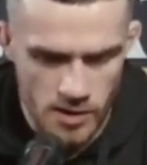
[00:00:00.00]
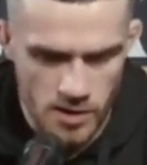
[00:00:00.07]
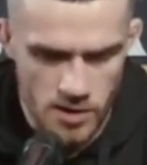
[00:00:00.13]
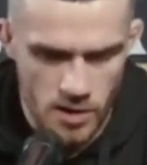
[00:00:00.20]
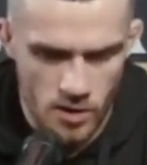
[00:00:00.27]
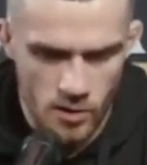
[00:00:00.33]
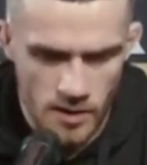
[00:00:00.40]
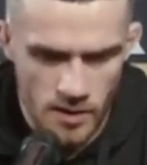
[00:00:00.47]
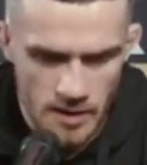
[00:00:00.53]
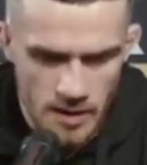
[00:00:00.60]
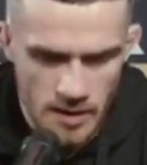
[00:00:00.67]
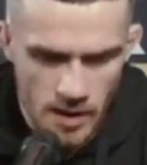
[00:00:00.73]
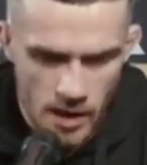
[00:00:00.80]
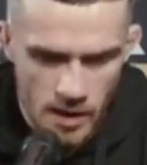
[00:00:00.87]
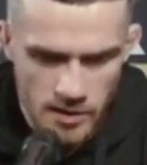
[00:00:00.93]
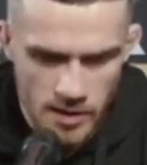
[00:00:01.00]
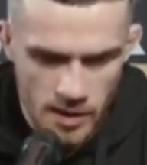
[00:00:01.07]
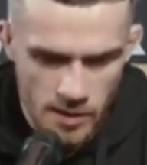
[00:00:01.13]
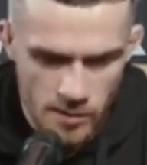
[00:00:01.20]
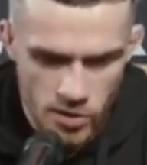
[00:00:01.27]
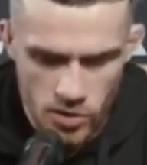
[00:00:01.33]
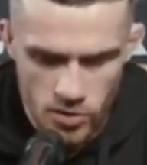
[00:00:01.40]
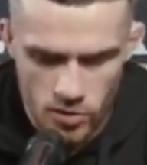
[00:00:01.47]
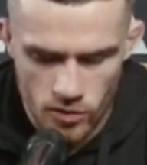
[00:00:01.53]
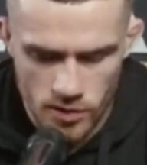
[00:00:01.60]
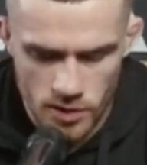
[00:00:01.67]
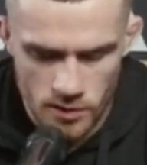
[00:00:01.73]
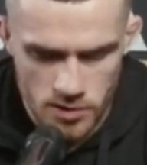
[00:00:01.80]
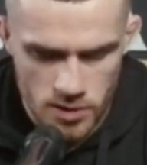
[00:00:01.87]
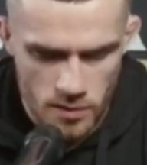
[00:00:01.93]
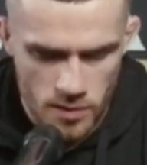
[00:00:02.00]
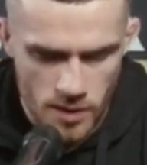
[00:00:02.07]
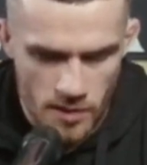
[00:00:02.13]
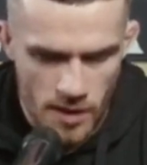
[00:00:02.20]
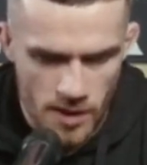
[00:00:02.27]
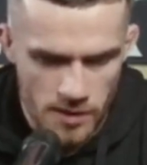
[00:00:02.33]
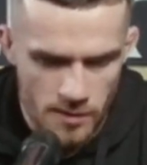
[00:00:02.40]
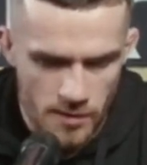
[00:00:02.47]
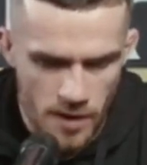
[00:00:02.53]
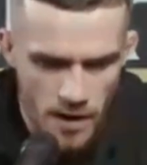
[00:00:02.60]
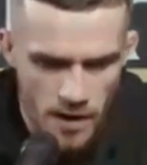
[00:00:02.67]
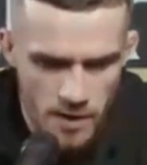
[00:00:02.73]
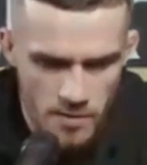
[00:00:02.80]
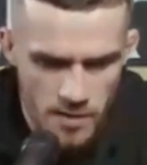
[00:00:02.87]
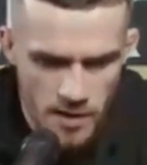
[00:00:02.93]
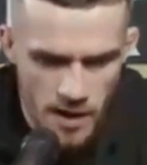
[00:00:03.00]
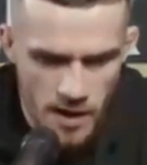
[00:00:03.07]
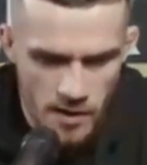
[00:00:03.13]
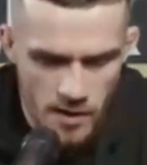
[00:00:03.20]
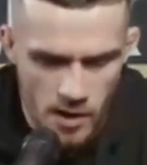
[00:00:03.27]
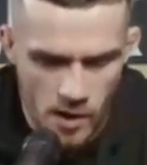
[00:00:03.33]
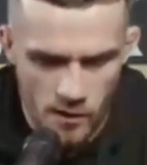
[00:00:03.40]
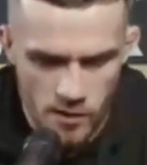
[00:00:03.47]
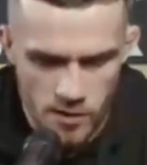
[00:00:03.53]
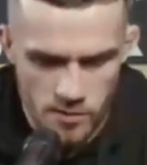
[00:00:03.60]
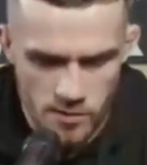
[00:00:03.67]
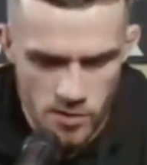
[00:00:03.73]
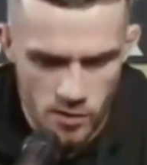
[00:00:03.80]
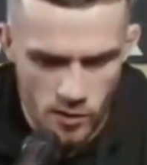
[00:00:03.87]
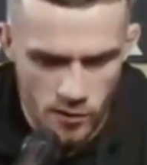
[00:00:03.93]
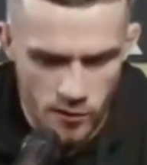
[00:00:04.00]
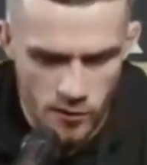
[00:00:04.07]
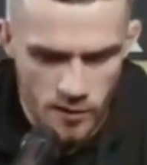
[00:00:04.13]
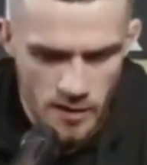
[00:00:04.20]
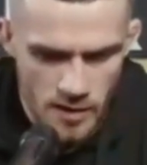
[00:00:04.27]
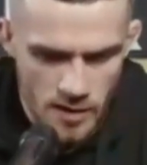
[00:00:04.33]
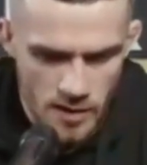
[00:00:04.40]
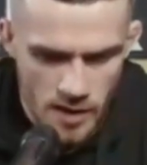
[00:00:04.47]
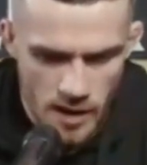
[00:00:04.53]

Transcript: So I think maturity was a big part to play in me getting over some stuff.